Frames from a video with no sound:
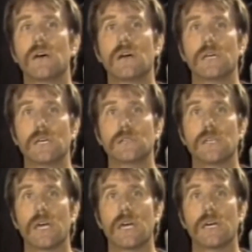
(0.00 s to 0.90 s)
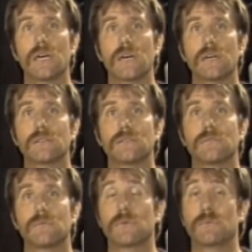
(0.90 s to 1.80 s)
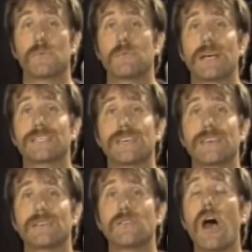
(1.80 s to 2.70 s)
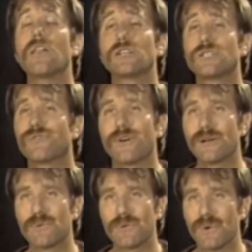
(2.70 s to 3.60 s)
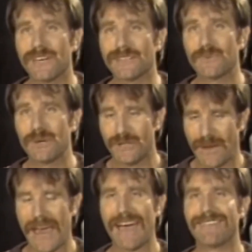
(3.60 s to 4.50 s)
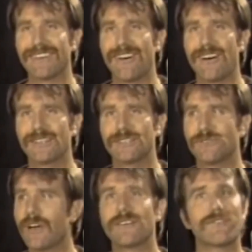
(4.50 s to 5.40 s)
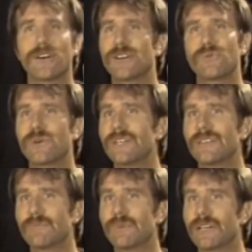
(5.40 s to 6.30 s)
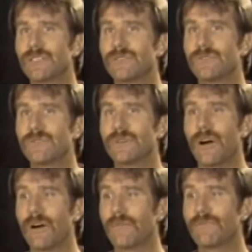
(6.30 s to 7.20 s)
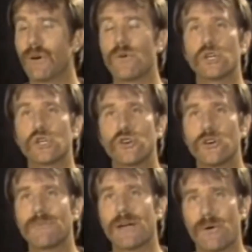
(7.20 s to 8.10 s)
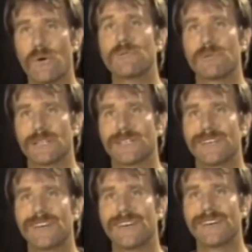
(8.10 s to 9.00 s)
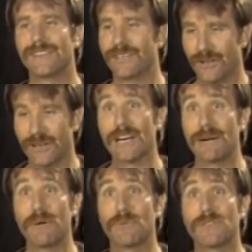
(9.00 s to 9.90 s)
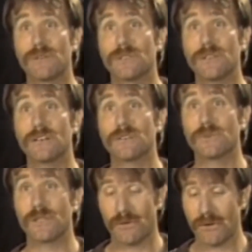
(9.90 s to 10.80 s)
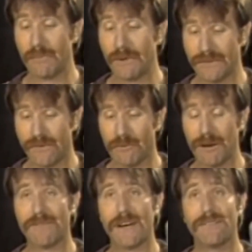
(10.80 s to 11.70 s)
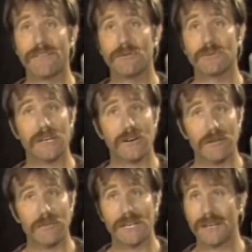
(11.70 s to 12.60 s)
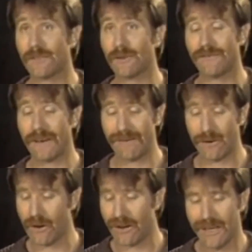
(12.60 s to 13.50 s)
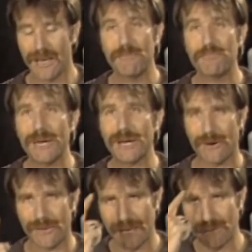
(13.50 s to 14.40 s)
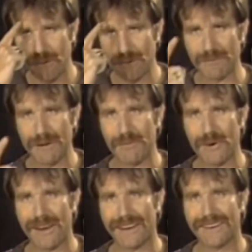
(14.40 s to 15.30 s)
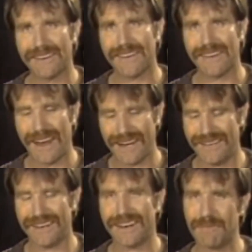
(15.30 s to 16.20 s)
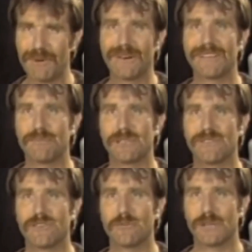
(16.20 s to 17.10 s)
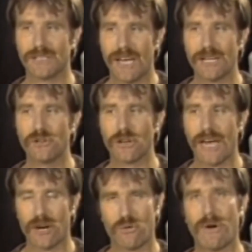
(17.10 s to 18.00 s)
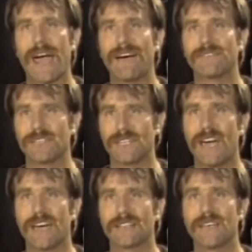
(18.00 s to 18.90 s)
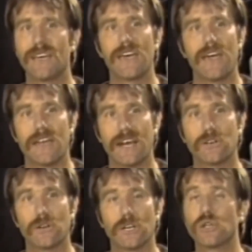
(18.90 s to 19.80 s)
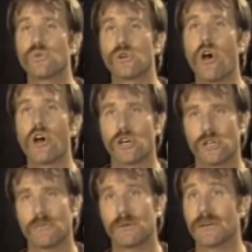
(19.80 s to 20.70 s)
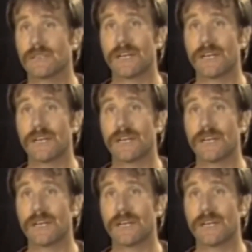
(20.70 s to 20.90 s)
is we might say that knowledge is freedom with wings. Once you have that knowledge, you're not afraid to do anything, because you are very assured by your own ability that you're going to come up with the results. And when you throw that piece of 4x5 film down, or 8x10 or 35, you're going, bingo, that's what was in my brain. And I did it. I put it on that piece of film because I took a craft, a science, and I took it into an art. Because I